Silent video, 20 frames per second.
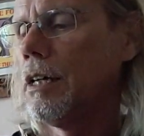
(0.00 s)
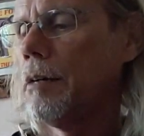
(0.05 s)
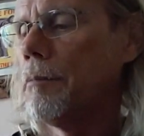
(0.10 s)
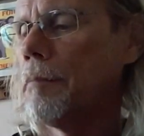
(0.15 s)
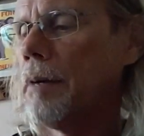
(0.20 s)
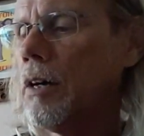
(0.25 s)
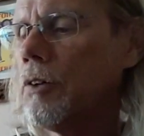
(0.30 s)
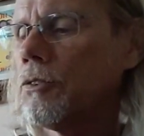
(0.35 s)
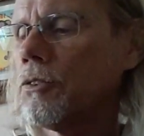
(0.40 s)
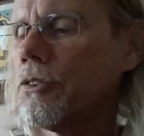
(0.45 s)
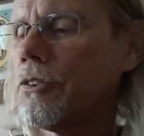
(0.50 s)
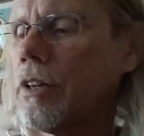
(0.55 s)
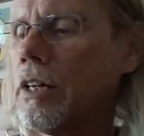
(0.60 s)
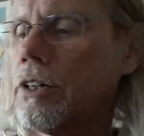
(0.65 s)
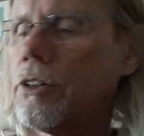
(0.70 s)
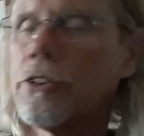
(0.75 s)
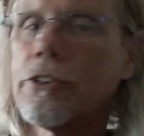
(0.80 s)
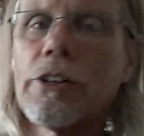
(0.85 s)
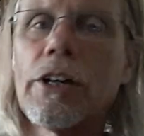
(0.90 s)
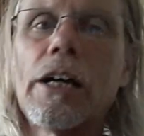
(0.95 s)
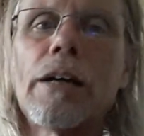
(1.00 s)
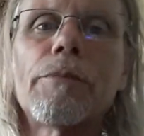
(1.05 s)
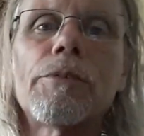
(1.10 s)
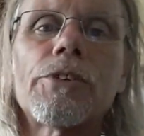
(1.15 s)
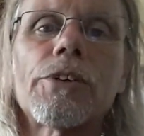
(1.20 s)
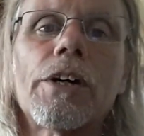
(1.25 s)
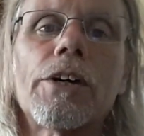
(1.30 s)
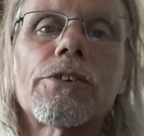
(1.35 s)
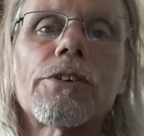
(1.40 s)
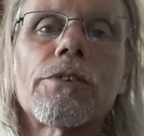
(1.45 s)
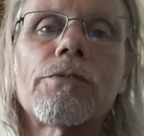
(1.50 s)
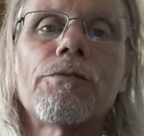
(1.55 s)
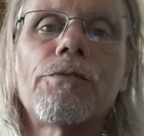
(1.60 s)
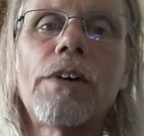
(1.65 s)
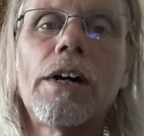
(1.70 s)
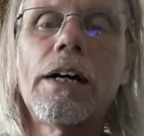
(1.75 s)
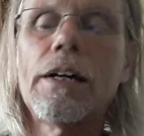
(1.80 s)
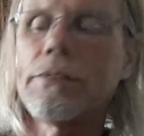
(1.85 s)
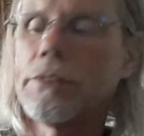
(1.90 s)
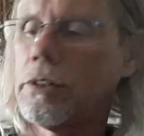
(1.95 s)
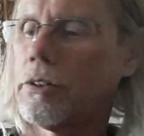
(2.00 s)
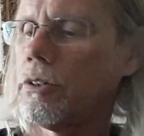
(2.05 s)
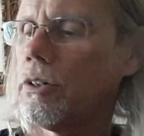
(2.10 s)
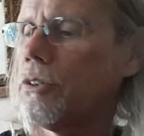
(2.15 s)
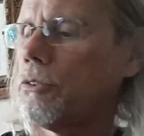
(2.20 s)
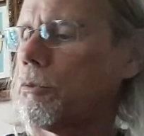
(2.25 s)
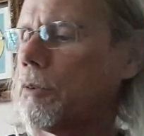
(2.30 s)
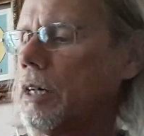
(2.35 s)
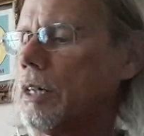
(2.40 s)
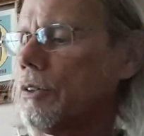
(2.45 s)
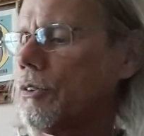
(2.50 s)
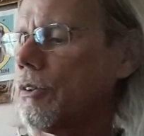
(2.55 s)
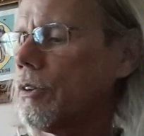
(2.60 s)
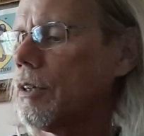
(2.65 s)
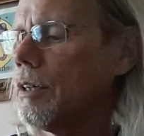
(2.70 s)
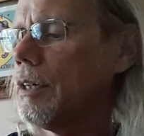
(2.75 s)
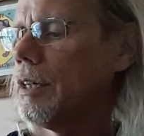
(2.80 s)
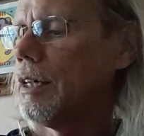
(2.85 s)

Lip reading: Mountain Standard Time is 105 degrees west.